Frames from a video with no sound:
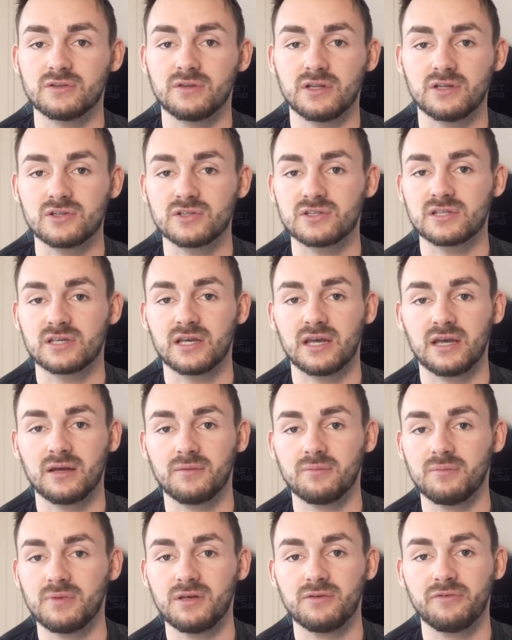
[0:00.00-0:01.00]
They just
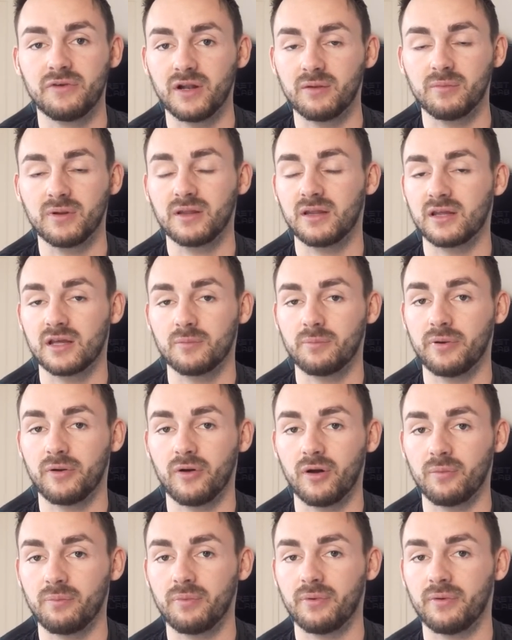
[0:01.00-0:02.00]
get me filming, they can put
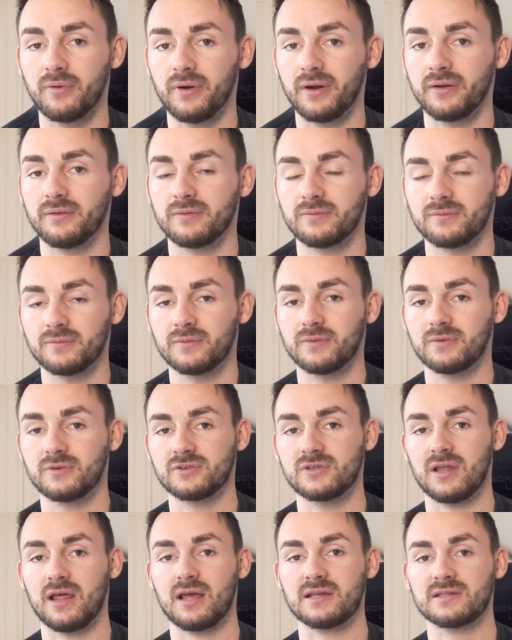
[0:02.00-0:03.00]
up, right?
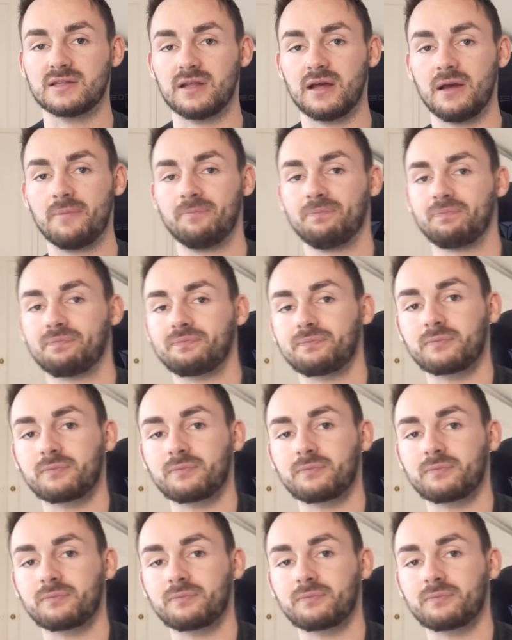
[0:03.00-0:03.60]
So that's that.